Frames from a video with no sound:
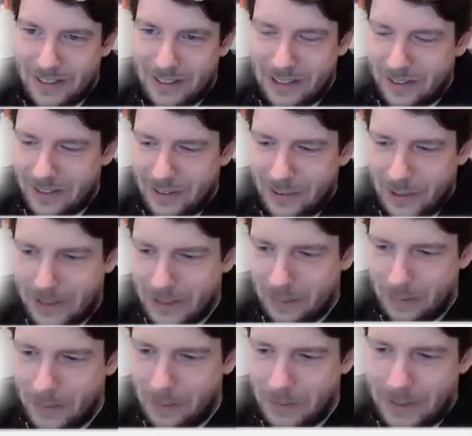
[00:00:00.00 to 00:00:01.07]
They just look at the
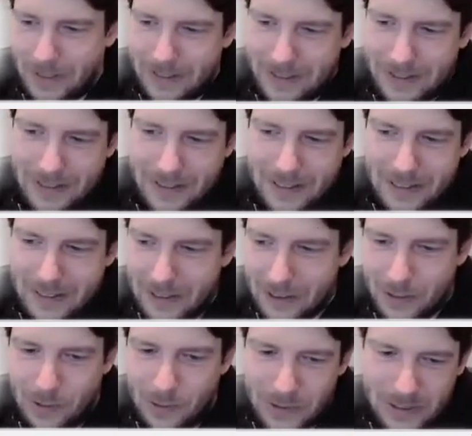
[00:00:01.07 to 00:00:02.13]
PPID and can
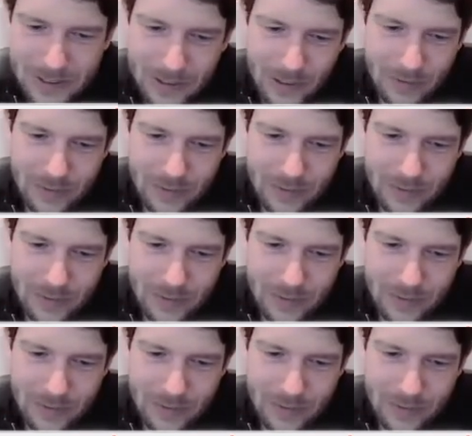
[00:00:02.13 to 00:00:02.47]
decode it no